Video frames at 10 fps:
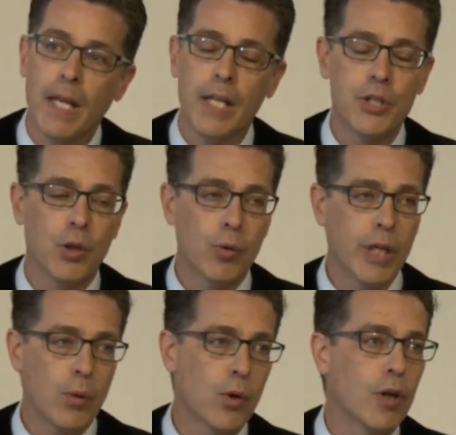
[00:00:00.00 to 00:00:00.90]
is the
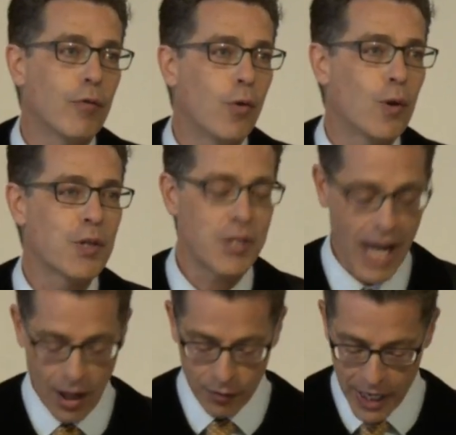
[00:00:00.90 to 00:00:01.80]
Greek word for
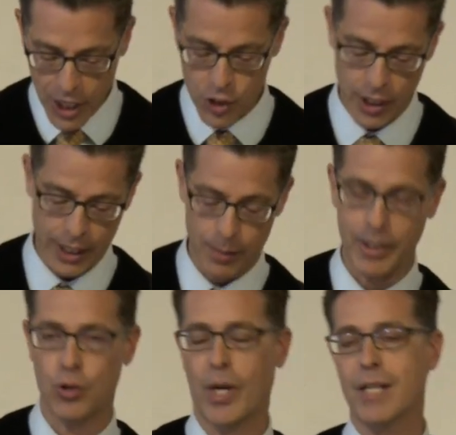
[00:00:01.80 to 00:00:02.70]
salvation. It can
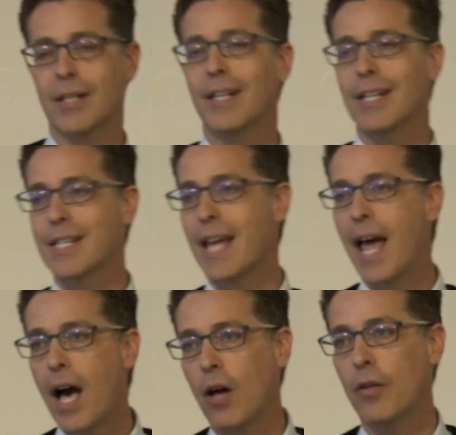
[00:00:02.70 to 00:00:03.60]
be translated as
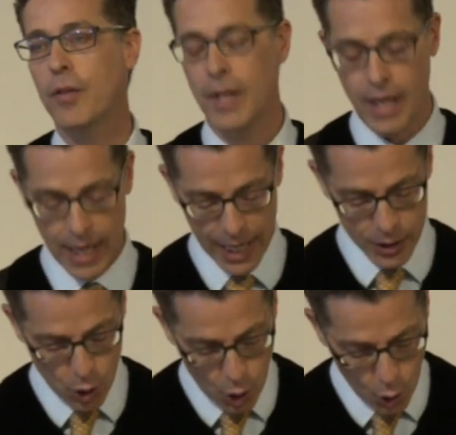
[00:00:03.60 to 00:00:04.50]
health,
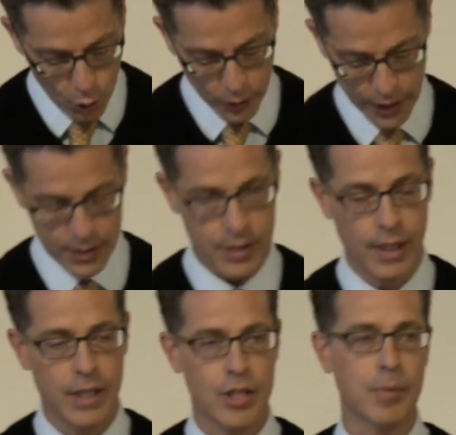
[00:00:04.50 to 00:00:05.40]
as wholeness.
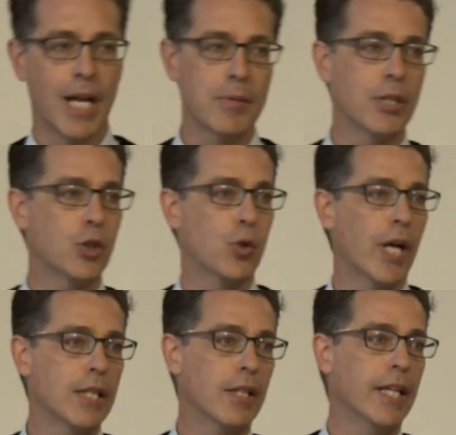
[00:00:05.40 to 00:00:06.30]
Sometimes it's
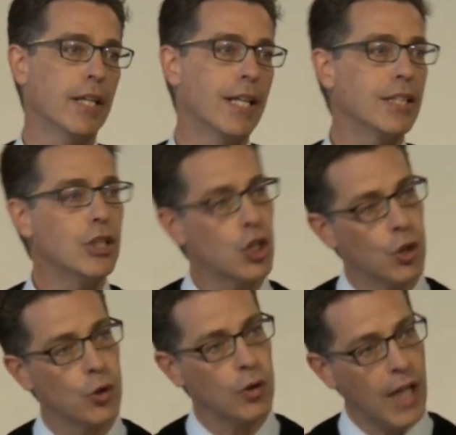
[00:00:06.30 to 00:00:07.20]
translated as
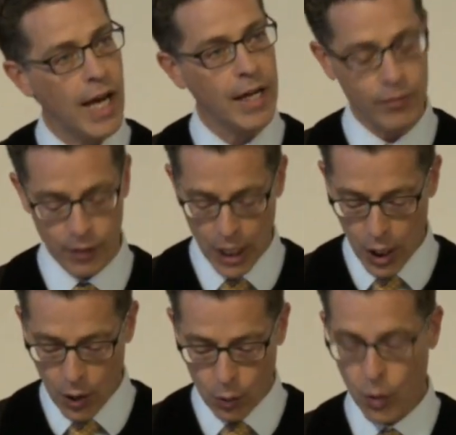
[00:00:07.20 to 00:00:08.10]
eternal life,
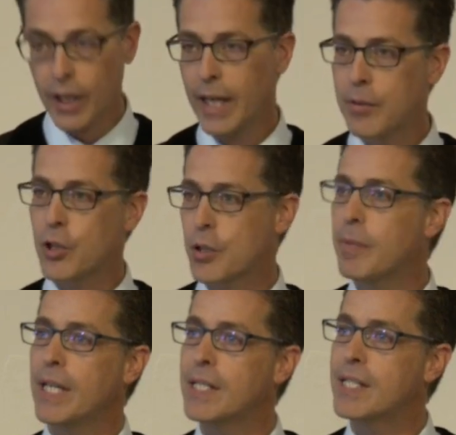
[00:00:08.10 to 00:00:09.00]
or it just
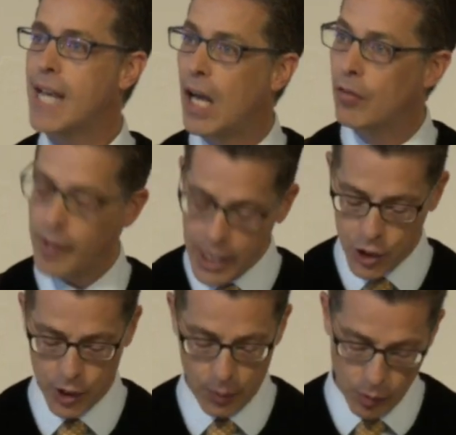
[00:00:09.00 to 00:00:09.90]
means
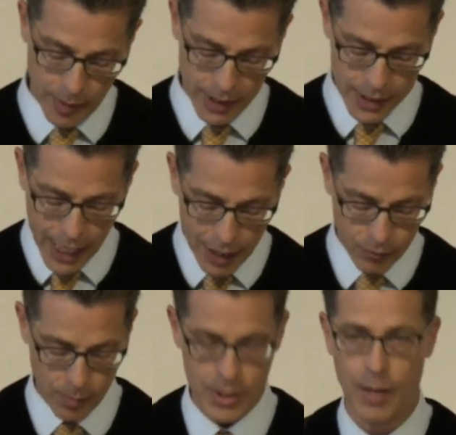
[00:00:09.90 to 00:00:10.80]
salvation. We're being
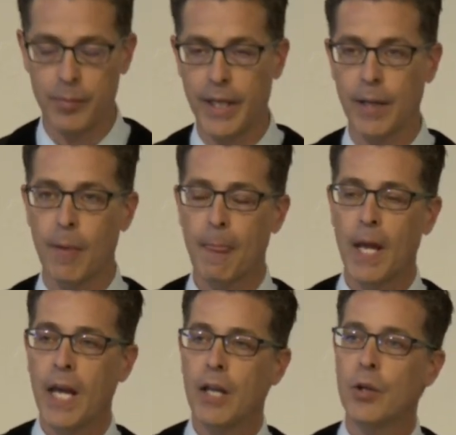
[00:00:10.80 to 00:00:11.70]
saved from something.
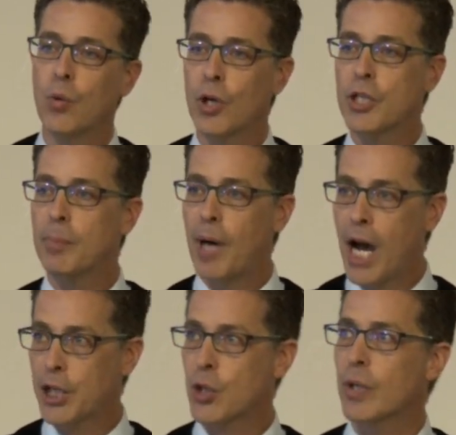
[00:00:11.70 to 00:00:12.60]
The word
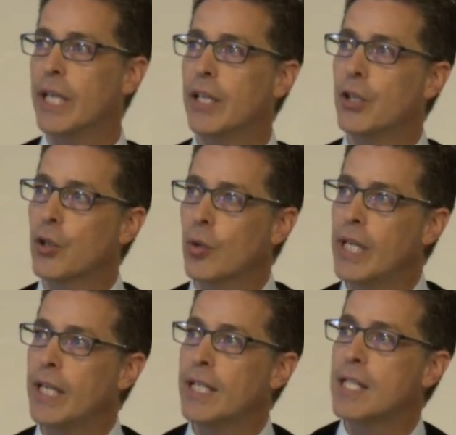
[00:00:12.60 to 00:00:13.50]
debauchery in the
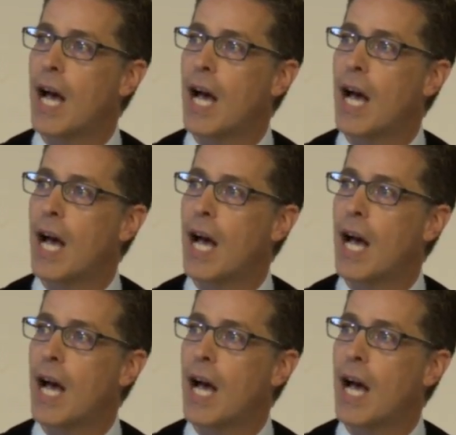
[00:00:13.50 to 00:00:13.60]
Greek is